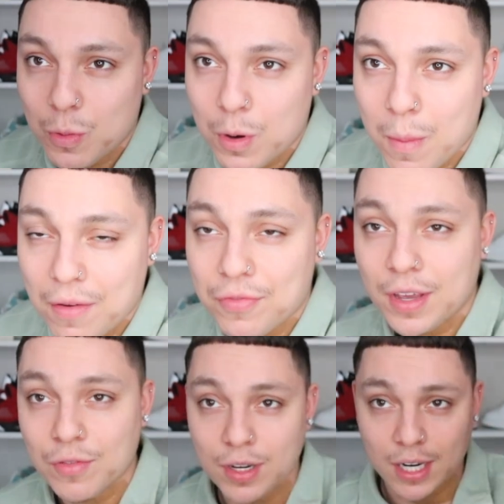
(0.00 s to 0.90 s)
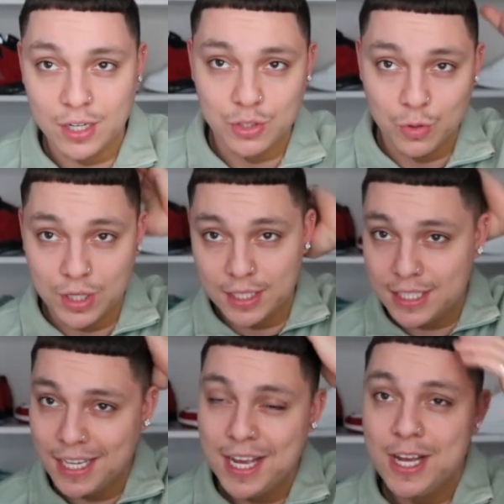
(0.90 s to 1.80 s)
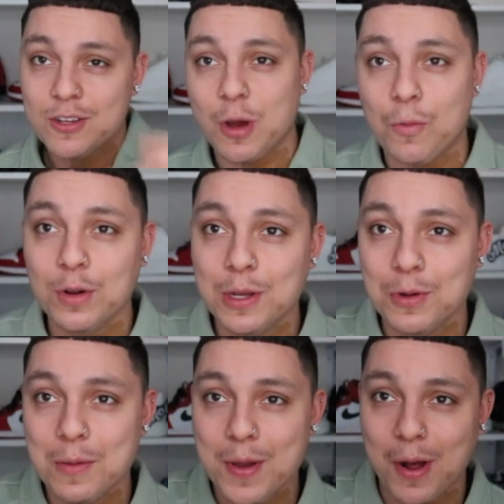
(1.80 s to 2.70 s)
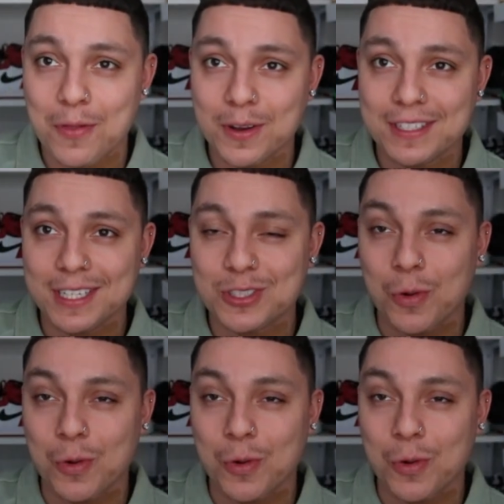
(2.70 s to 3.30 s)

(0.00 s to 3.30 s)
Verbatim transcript: one of my favorite Air Jordans, so I'm really, really big on thirteens.